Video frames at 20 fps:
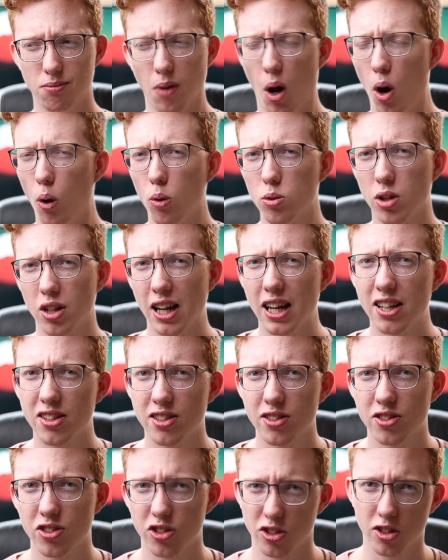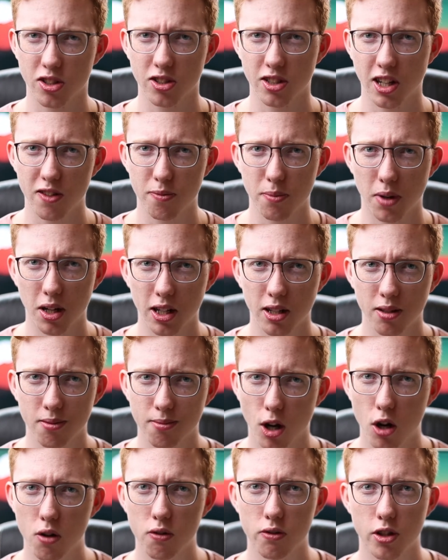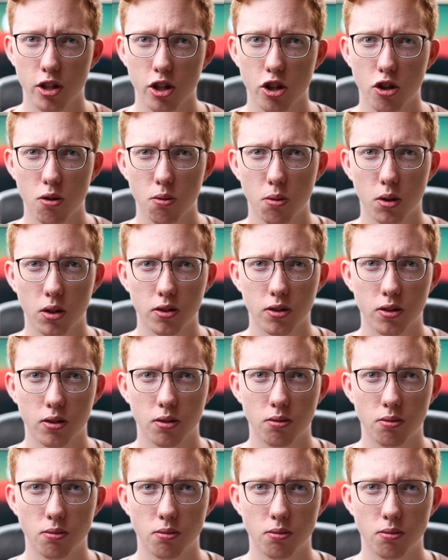older lenses just to save money over the new ones?